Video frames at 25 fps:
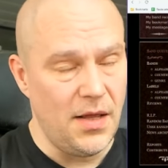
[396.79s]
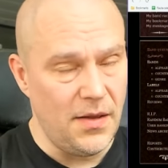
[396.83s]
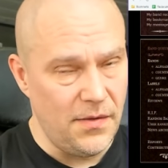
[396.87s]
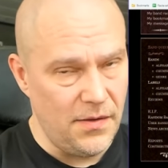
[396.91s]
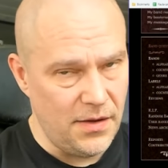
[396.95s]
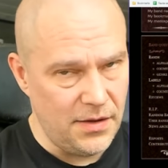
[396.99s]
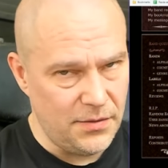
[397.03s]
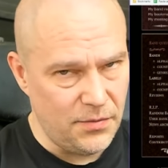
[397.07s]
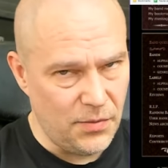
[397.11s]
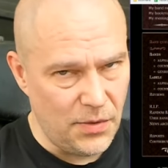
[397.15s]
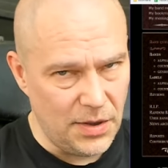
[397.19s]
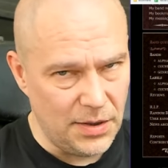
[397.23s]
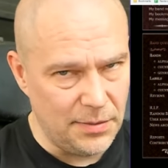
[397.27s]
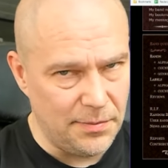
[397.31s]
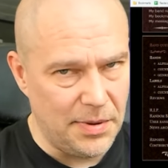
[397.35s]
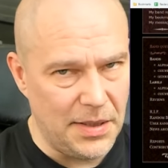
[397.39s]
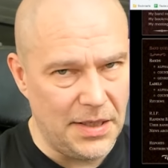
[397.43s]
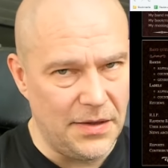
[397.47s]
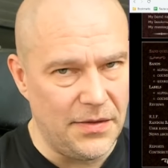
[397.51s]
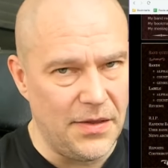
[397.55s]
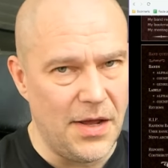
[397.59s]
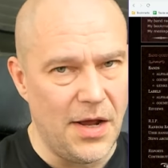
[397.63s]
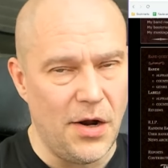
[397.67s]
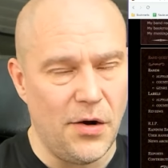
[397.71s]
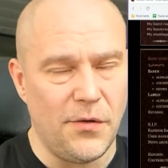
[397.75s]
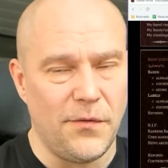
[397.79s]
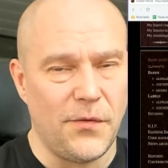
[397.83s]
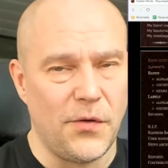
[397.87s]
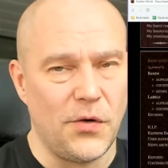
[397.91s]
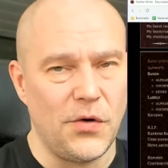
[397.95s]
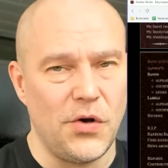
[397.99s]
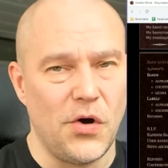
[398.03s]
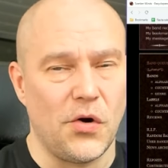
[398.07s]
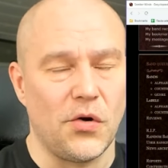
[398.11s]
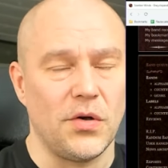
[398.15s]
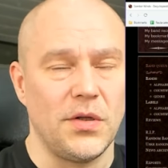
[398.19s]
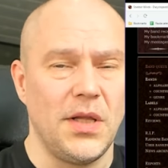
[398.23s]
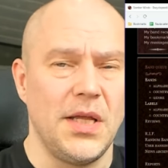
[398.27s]
that will be there for
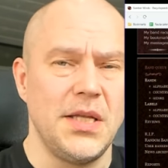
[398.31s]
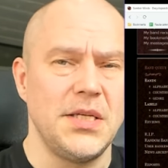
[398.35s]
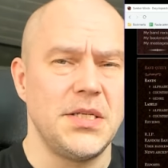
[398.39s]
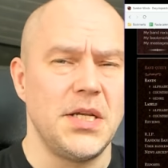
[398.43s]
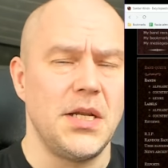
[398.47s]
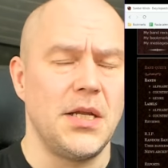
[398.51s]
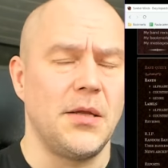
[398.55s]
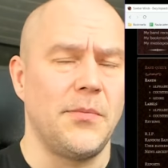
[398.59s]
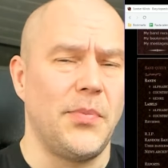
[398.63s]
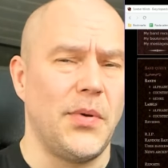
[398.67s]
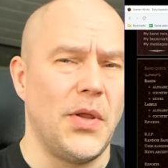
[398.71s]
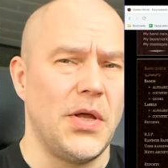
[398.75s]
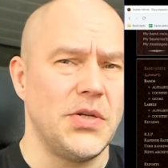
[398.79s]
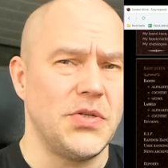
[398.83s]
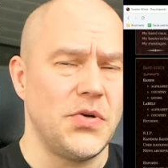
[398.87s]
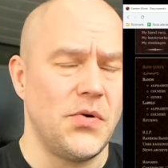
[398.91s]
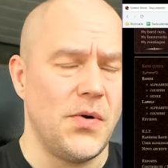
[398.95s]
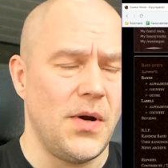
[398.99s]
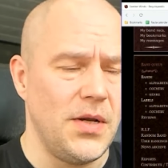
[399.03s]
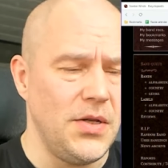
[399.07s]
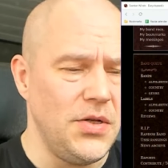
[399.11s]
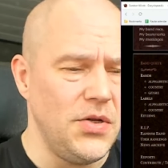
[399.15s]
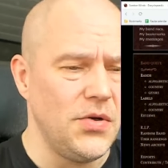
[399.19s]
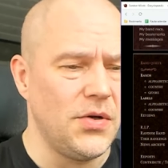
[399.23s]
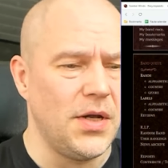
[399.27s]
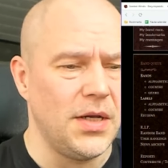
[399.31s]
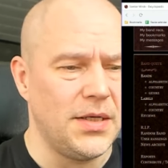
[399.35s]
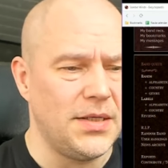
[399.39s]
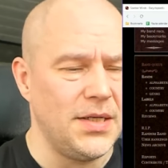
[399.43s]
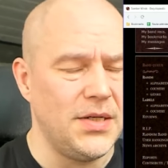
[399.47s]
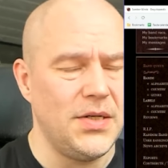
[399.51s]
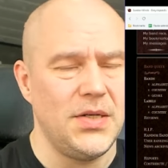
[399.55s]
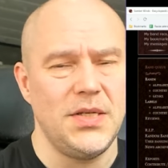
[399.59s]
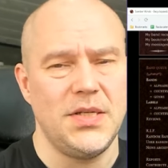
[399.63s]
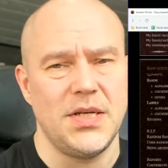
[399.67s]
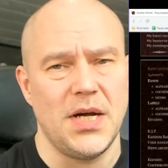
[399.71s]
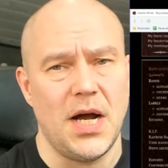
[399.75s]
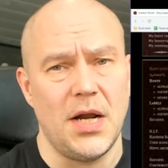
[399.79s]
your listening pleasure and you get to
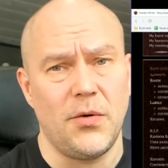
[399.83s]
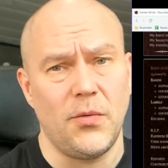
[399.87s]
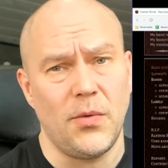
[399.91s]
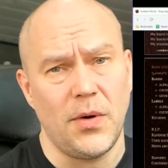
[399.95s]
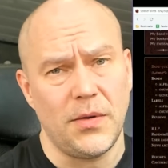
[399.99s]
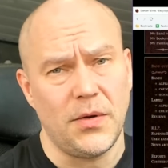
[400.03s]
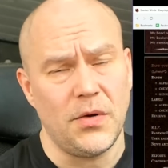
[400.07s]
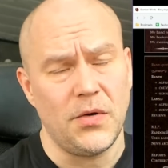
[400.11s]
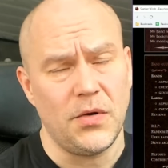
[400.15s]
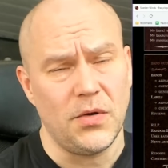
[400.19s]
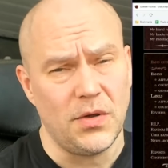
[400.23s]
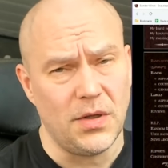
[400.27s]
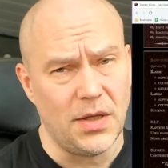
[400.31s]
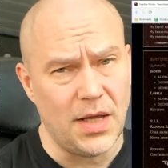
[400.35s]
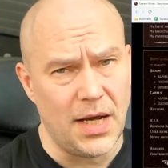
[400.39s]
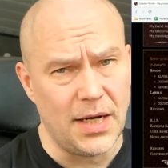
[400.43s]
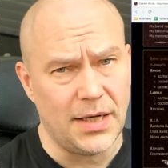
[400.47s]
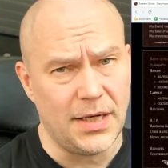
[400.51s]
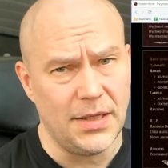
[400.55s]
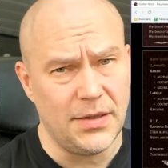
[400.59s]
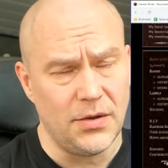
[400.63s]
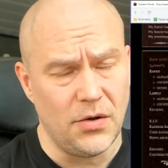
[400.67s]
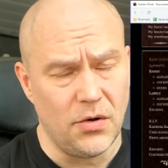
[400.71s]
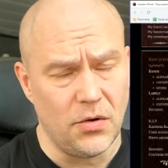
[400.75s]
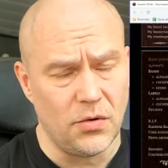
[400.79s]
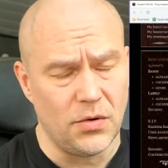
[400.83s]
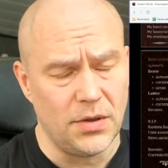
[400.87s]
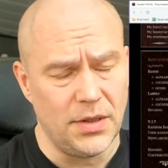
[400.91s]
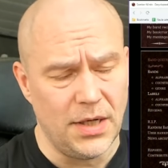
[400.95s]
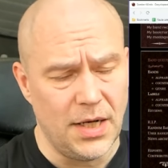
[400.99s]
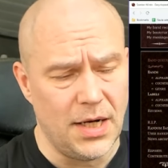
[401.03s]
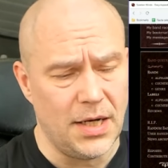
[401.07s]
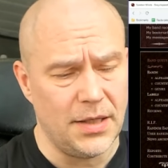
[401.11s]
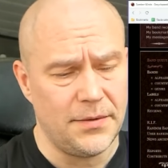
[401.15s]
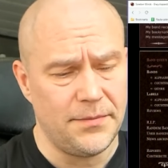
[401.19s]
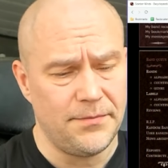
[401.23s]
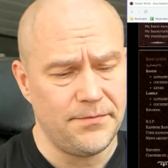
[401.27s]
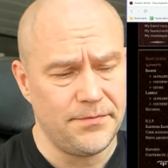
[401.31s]
decide whether you like it or
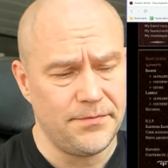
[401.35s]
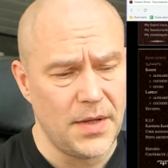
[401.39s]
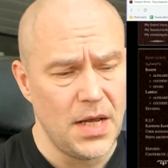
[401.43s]
not.